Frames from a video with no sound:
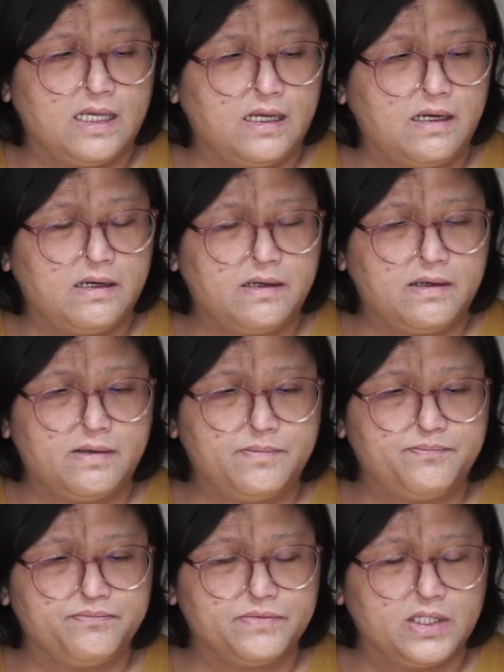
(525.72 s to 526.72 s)

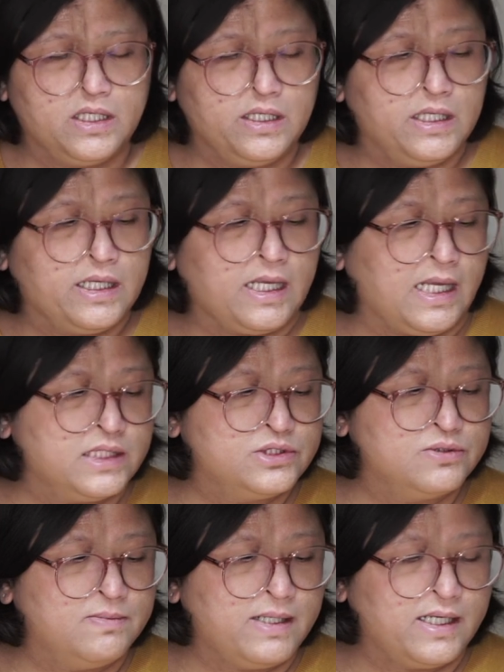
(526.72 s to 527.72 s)
And
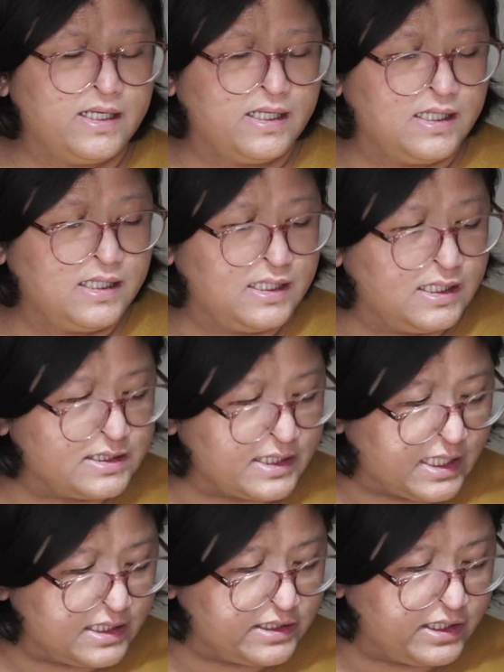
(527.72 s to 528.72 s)
to my
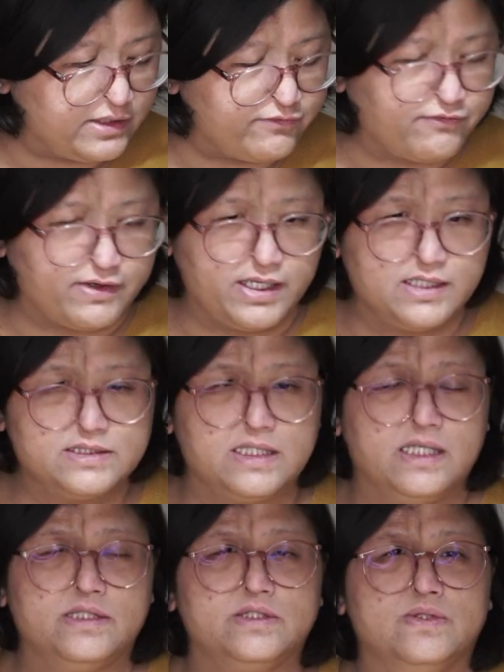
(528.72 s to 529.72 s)
Italian friends
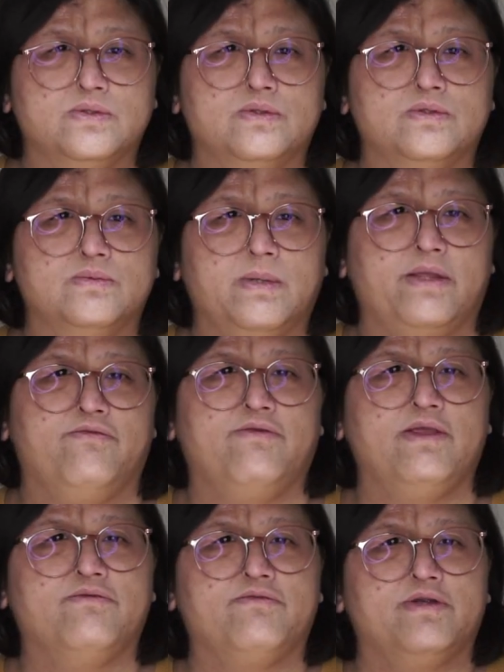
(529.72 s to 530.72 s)
and to my
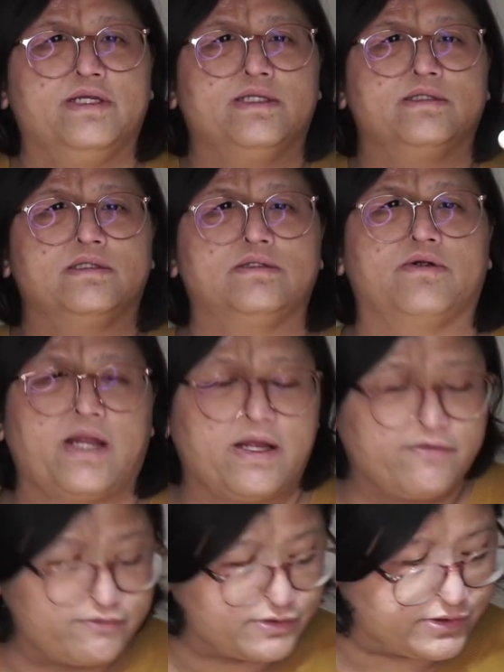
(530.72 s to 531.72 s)
favorite
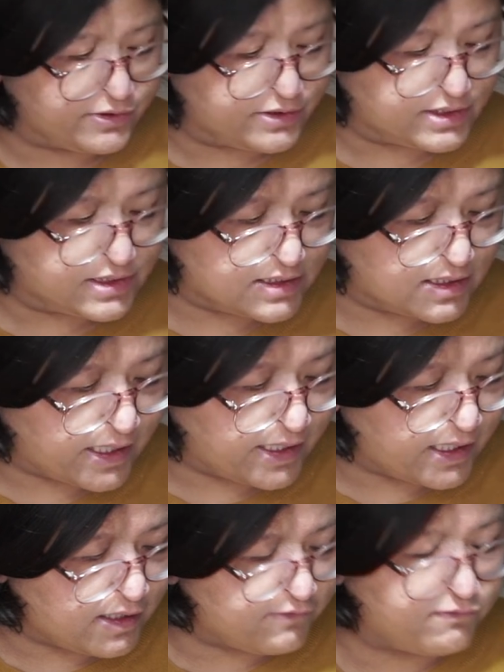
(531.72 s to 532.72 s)
crafters,
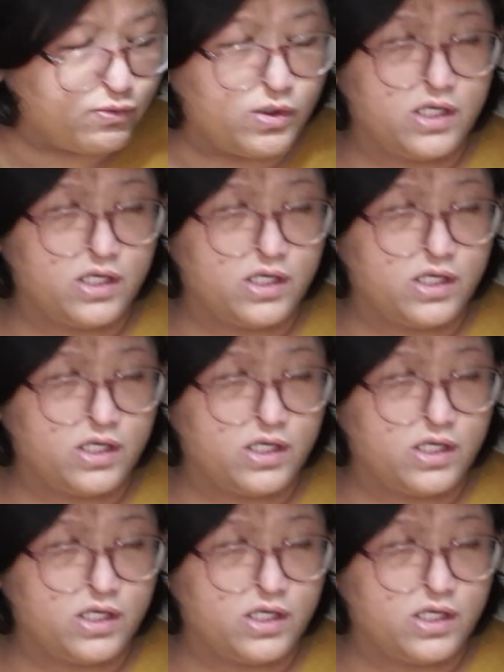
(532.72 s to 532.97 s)
I have